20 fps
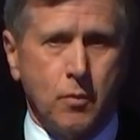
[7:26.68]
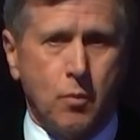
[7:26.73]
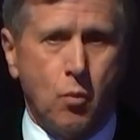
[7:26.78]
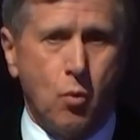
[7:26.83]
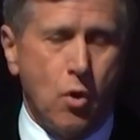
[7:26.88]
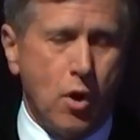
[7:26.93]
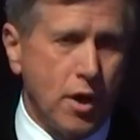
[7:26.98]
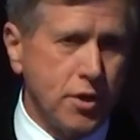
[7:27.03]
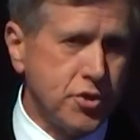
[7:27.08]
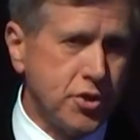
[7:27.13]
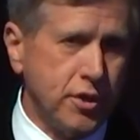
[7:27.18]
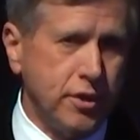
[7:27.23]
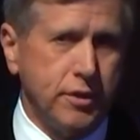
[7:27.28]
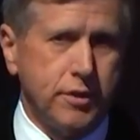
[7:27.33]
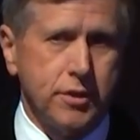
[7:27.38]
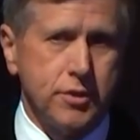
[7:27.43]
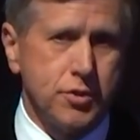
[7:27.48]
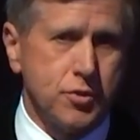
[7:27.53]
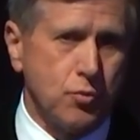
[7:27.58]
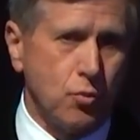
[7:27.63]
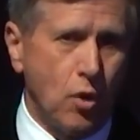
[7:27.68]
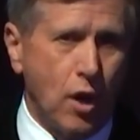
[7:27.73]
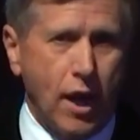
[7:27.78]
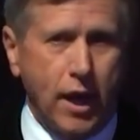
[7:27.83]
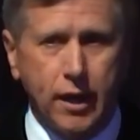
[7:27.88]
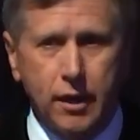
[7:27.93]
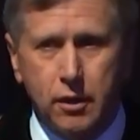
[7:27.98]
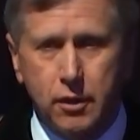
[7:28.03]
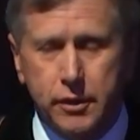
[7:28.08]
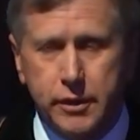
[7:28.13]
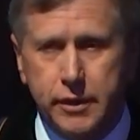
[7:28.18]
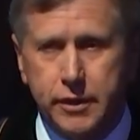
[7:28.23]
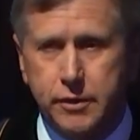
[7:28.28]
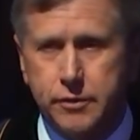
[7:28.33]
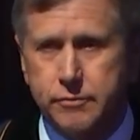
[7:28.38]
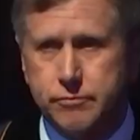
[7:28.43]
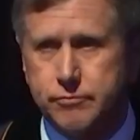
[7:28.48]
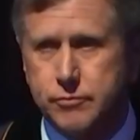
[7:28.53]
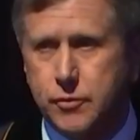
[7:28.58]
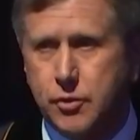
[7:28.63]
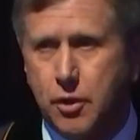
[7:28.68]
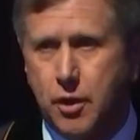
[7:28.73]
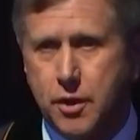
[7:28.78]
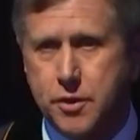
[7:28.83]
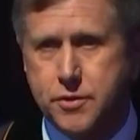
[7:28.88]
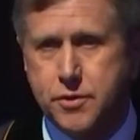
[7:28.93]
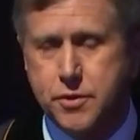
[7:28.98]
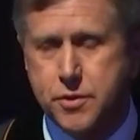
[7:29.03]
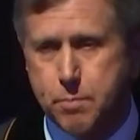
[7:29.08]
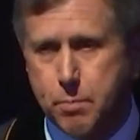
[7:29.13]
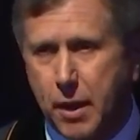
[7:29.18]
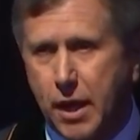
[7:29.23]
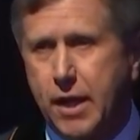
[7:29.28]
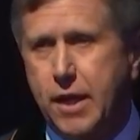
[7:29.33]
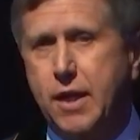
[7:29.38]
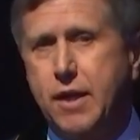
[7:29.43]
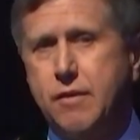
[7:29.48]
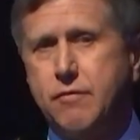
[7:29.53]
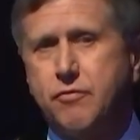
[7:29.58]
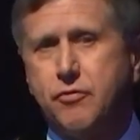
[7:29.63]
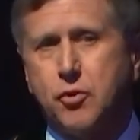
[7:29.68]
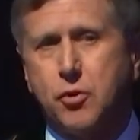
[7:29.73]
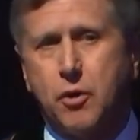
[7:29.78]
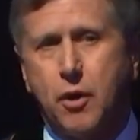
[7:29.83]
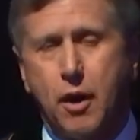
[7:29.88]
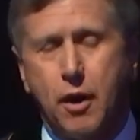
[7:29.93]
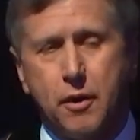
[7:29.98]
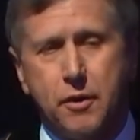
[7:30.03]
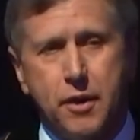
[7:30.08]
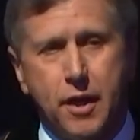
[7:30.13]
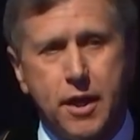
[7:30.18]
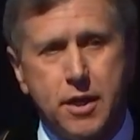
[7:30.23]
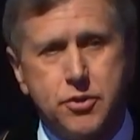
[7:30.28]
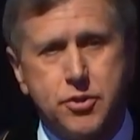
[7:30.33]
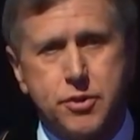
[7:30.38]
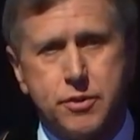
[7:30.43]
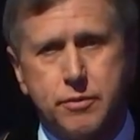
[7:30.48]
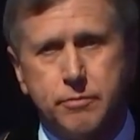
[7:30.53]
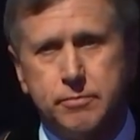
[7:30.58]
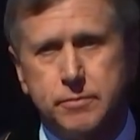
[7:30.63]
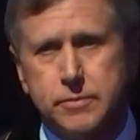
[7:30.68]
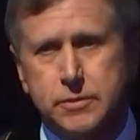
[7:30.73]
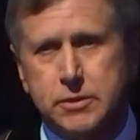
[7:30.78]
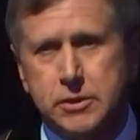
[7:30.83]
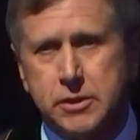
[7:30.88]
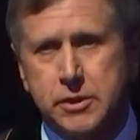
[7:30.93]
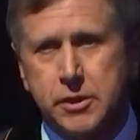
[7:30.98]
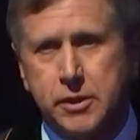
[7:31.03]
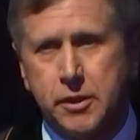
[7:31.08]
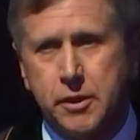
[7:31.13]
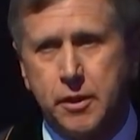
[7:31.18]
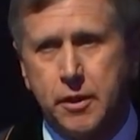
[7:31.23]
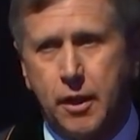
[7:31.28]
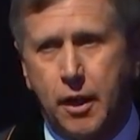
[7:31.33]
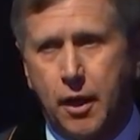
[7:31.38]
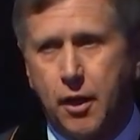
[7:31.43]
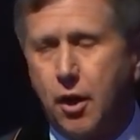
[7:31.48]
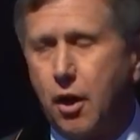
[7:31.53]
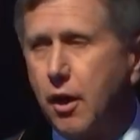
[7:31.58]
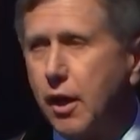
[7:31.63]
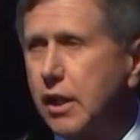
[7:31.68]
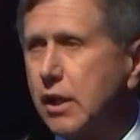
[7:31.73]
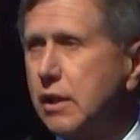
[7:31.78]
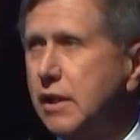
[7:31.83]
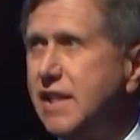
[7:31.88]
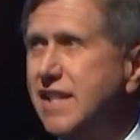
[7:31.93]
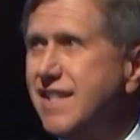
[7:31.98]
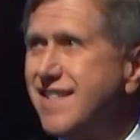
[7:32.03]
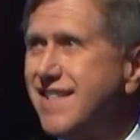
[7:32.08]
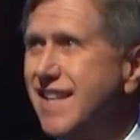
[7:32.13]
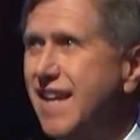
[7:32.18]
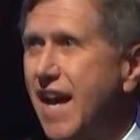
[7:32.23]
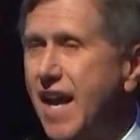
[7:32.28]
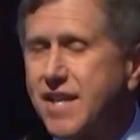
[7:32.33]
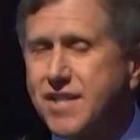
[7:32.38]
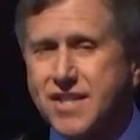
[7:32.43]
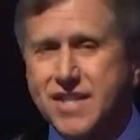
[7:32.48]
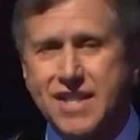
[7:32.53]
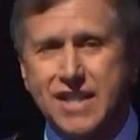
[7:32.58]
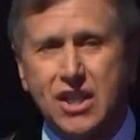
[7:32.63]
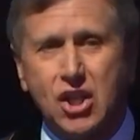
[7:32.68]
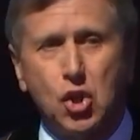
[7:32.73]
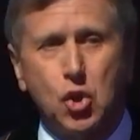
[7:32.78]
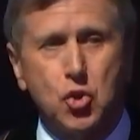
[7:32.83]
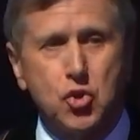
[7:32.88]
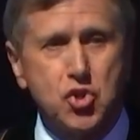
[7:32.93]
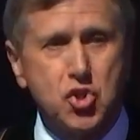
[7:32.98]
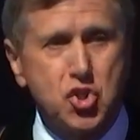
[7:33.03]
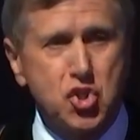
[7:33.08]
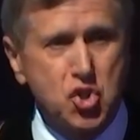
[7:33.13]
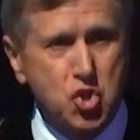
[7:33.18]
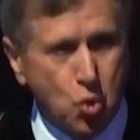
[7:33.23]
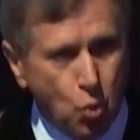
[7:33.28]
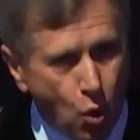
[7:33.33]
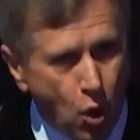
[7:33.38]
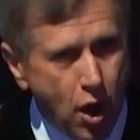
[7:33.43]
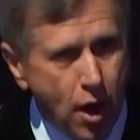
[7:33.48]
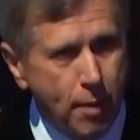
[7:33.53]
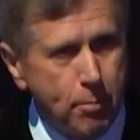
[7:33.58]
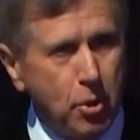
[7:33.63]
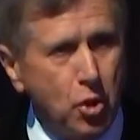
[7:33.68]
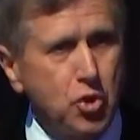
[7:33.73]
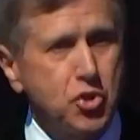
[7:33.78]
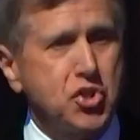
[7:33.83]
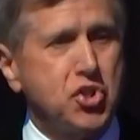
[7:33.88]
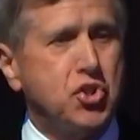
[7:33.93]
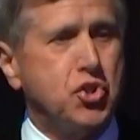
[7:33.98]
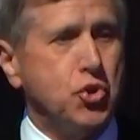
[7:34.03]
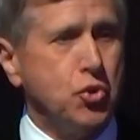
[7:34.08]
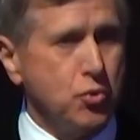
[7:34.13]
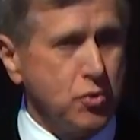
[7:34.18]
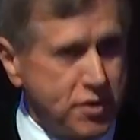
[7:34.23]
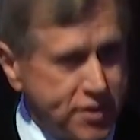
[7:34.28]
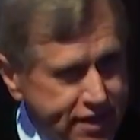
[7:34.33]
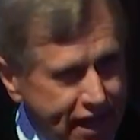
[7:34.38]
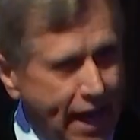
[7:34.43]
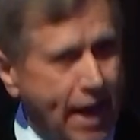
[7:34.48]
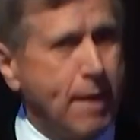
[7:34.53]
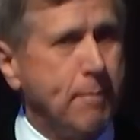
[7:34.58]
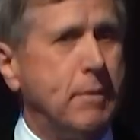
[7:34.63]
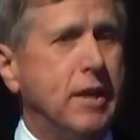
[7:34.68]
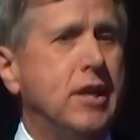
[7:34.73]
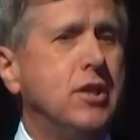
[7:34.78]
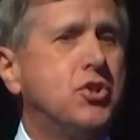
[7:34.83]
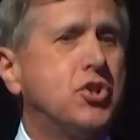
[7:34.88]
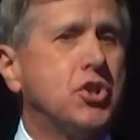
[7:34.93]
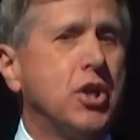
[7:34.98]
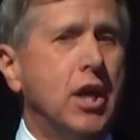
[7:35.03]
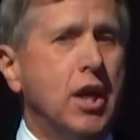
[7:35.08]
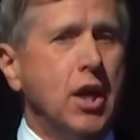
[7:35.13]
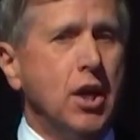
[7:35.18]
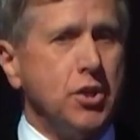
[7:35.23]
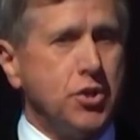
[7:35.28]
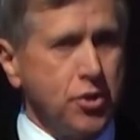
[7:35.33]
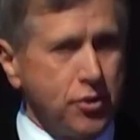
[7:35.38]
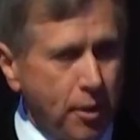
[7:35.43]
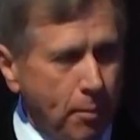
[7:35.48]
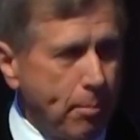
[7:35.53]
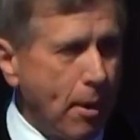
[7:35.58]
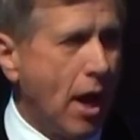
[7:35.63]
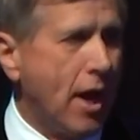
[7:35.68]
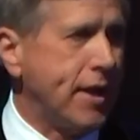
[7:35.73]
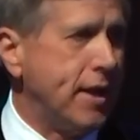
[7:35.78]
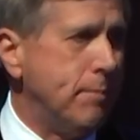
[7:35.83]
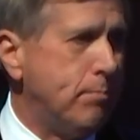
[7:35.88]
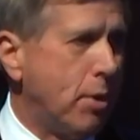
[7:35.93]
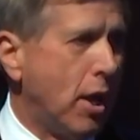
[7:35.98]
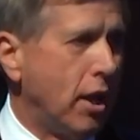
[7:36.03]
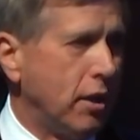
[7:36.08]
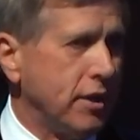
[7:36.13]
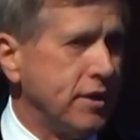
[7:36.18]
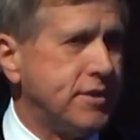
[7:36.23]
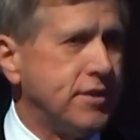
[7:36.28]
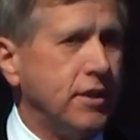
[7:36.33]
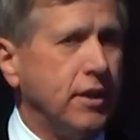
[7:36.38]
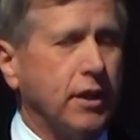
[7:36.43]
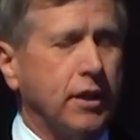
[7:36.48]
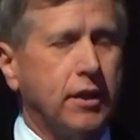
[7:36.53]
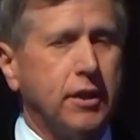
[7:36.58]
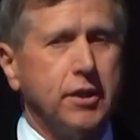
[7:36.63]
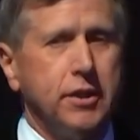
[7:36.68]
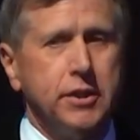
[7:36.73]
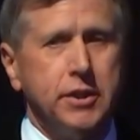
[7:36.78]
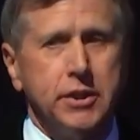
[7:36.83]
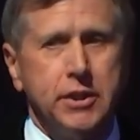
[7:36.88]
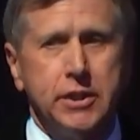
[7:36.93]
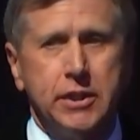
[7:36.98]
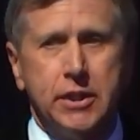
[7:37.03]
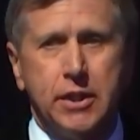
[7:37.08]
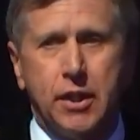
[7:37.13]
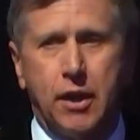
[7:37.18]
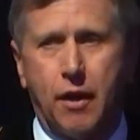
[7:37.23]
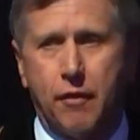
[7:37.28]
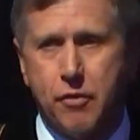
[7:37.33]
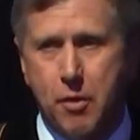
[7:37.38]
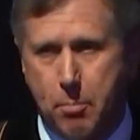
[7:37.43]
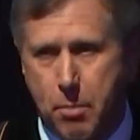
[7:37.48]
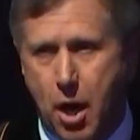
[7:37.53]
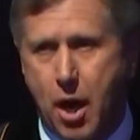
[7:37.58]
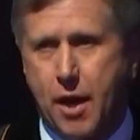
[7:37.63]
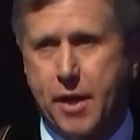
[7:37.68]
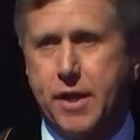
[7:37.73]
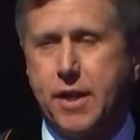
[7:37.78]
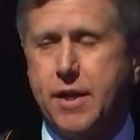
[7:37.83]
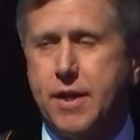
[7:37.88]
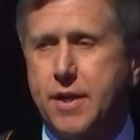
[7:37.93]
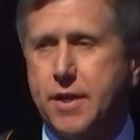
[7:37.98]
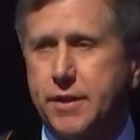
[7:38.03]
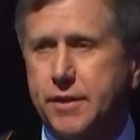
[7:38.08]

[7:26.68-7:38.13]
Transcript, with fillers: Washington's wrangling causes pain for our nation, and our ecclesiastical squabbles do damage to the body politic of the body